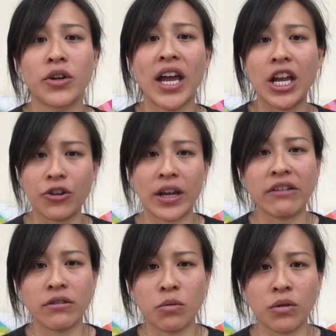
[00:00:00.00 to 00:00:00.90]
okay and you get
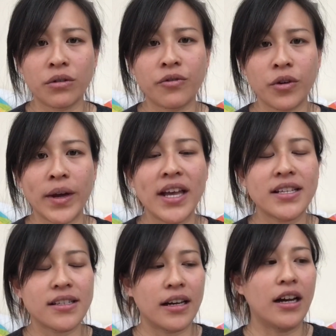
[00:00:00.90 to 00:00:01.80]
a reward for
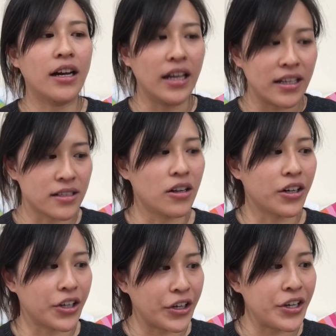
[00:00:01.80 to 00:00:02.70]
it is
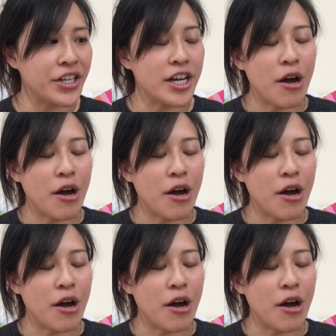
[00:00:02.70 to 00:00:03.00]
not good,